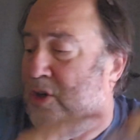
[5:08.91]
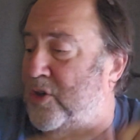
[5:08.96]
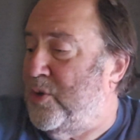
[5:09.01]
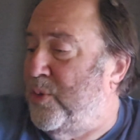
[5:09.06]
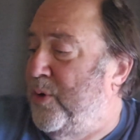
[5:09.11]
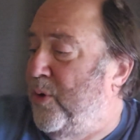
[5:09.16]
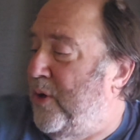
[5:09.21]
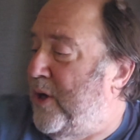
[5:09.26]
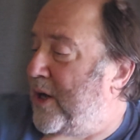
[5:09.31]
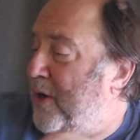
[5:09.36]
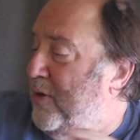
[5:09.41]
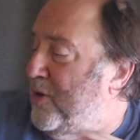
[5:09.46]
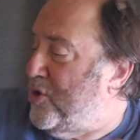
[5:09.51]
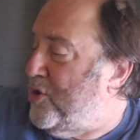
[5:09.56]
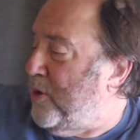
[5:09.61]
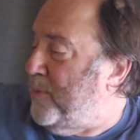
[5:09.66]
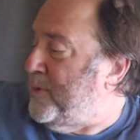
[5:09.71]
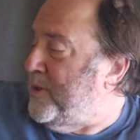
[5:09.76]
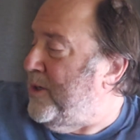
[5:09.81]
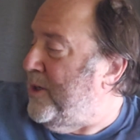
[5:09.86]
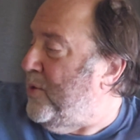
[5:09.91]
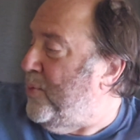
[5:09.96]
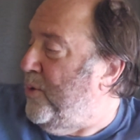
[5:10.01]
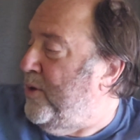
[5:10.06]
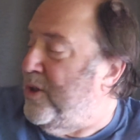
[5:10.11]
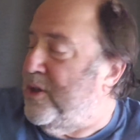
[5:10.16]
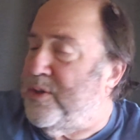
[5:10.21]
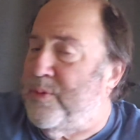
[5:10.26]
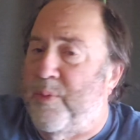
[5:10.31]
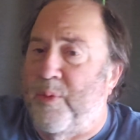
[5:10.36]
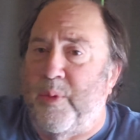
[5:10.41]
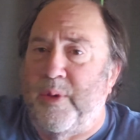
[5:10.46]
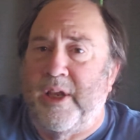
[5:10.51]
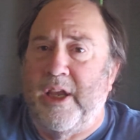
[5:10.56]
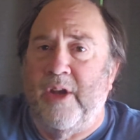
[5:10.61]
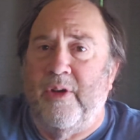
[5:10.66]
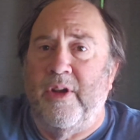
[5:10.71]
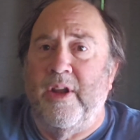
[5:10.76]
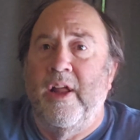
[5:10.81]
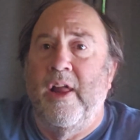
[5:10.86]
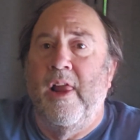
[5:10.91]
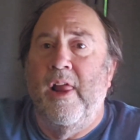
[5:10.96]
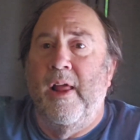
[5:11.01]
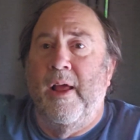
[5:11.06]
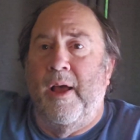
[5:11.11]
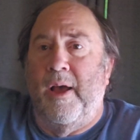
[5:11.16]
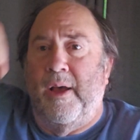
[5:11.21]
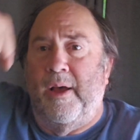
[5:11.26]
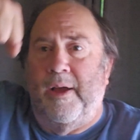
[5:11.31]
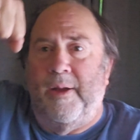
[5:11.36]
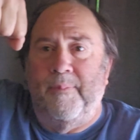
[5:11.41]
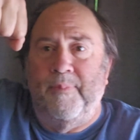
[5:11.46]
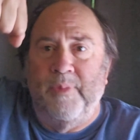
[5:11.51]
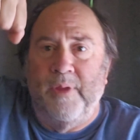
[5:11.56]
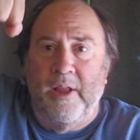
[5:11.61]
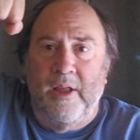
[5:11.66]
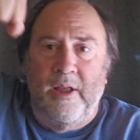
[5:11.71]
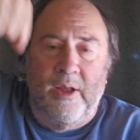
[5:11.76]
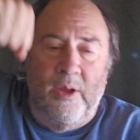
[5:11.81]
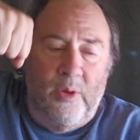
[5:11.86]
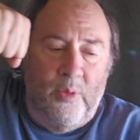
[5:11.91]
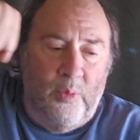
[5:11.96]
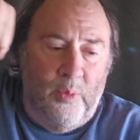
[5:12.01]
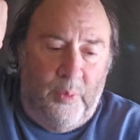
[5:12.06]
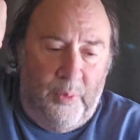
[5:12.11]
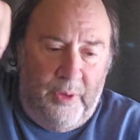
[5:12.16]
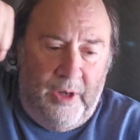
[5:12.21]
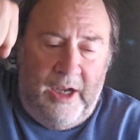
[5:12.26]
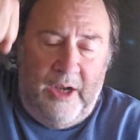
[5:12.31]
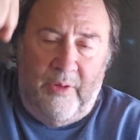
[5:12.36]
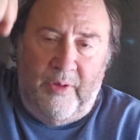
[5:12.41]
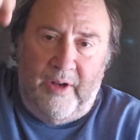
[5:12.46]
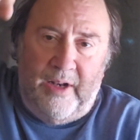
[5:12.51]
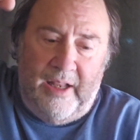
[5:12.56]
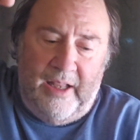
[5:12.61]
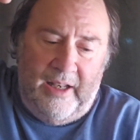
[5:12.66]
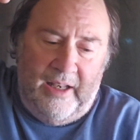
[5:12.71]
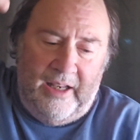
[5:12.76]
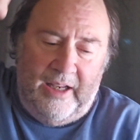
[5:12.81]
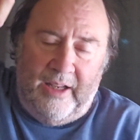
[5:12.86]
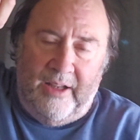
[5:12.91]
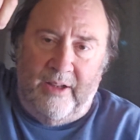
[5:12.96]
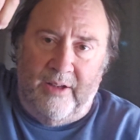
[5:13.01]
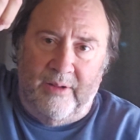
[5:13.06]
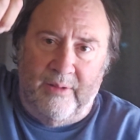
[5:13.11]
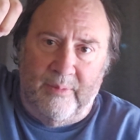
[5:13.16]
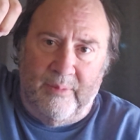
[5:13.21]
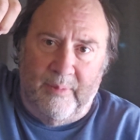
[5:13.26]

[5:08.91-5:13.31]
So we don't carry a sharps container with us, but we carry, we were carrying that like a